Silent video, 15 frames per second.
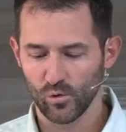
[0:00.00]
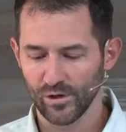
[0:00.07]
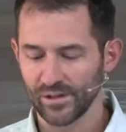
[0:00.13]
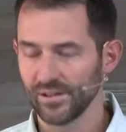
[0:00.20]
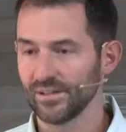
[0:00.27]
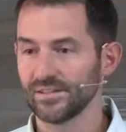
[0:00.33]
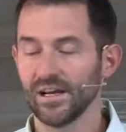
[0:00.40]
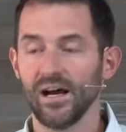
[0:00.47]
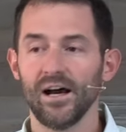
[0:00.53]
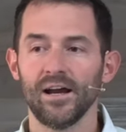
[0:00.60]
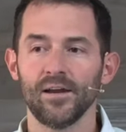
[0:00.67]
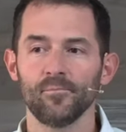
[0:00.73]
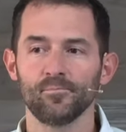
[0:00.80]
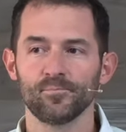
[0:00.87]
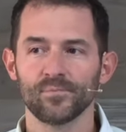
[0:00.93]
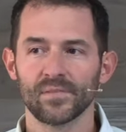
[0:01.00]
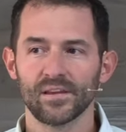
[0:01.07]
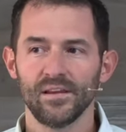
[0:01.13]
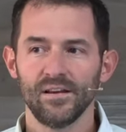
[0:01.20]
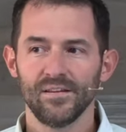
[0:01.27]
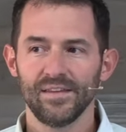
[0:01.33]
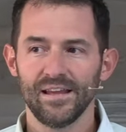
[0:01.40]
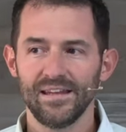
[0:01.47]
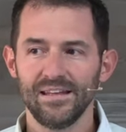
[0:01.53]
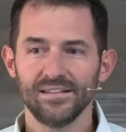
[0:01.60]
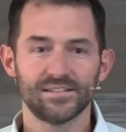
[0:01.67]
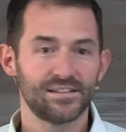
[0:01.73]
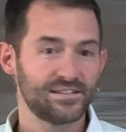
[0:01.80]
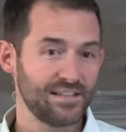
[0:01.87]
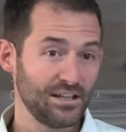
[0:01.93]
one at a time that
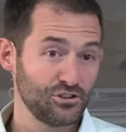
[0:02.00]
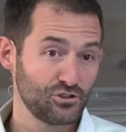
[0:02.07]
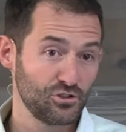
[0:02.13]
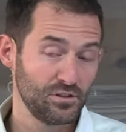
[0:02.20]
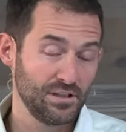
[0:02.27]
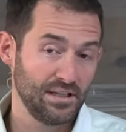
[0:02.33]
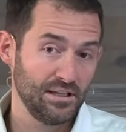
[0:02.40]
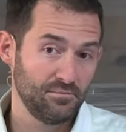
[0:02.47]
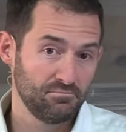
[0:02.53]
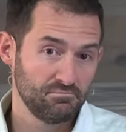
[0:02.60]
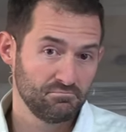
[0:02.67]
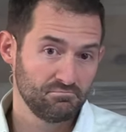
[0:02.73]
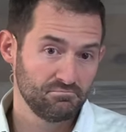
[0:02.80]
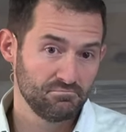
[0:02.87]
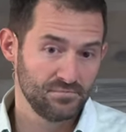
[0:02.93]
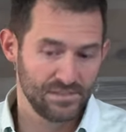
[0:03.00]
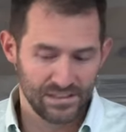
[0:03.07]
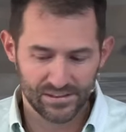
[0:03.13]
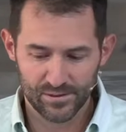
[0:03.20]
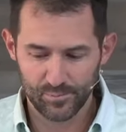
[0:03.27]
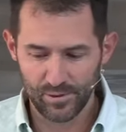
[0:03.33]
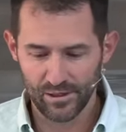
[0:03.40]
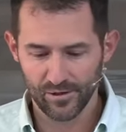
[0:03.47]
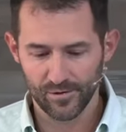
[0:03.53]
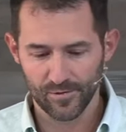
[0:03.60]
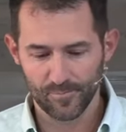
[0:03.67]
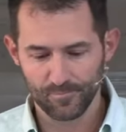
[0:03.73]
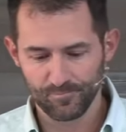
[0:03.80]
he's essentially disappeared.